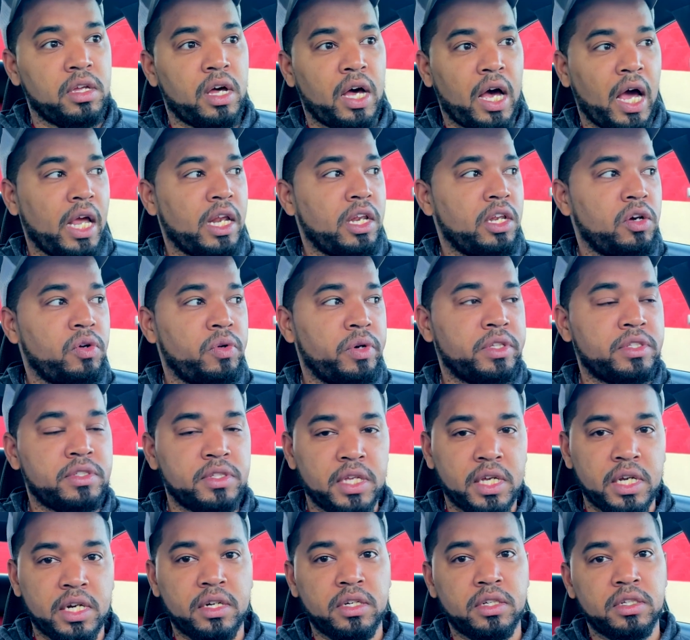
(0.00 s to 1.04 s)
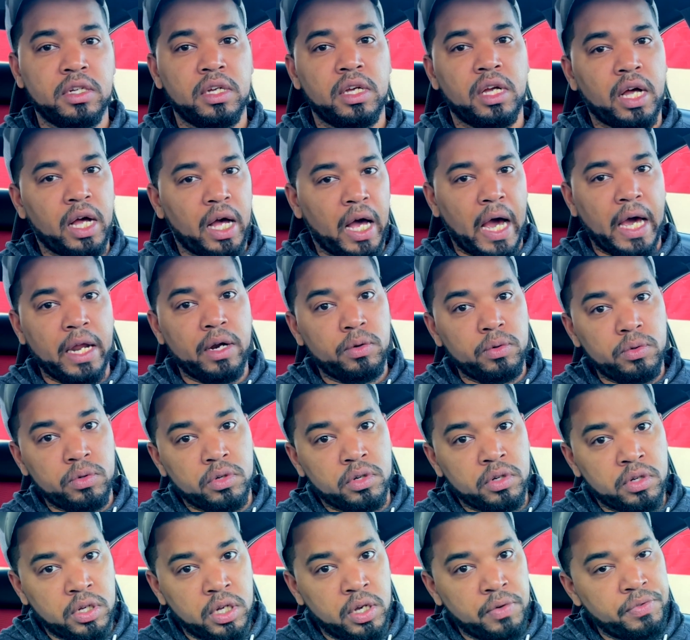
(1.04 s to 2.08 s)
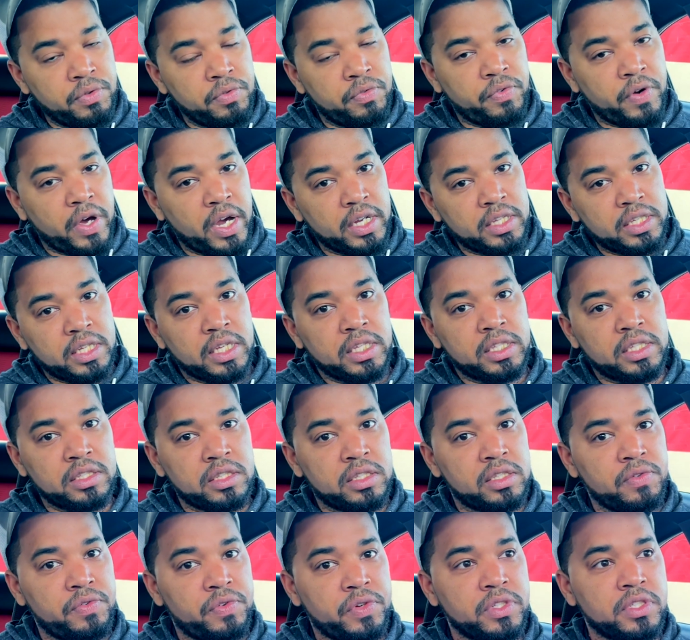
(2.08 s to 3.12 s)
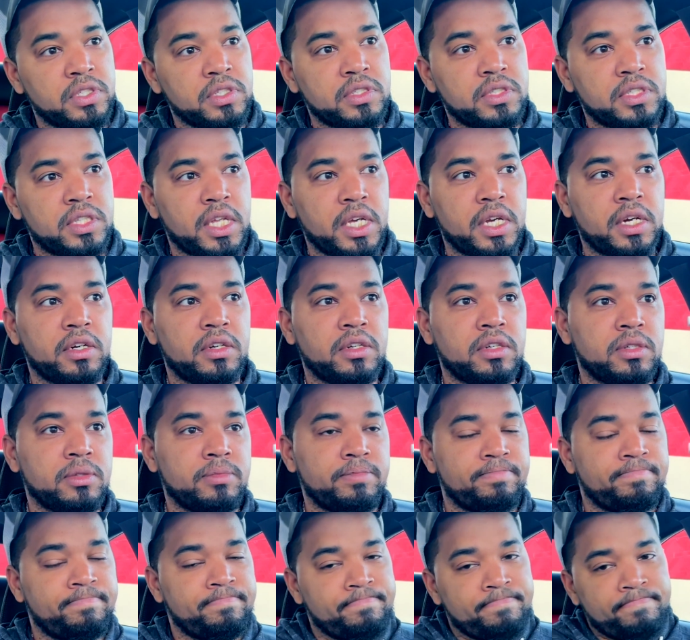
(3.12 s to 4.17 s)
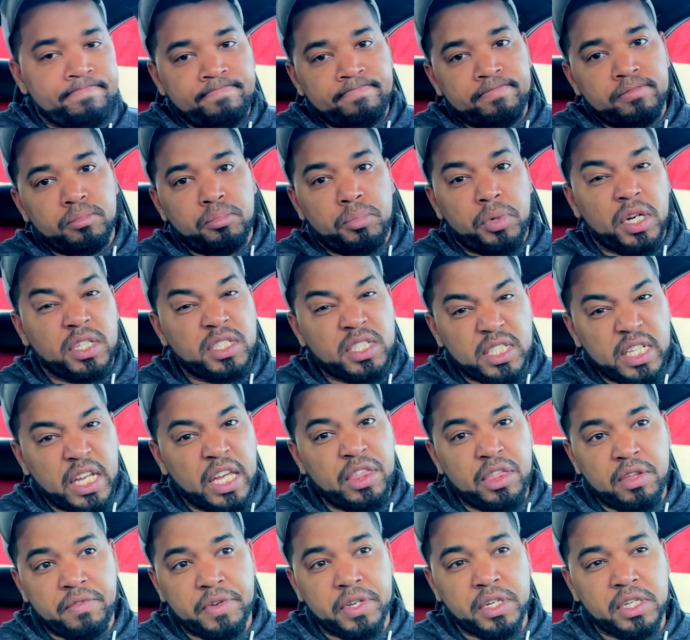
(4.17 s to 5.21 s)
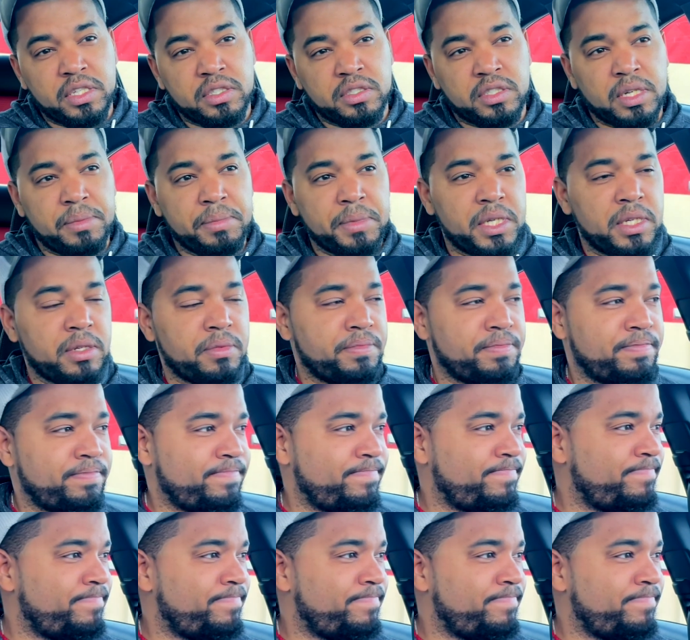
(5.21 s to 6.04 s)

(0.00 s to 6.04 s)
I know it's there. I don't love the fact that the difference is there, but it's 1/8 of an inch. I mean,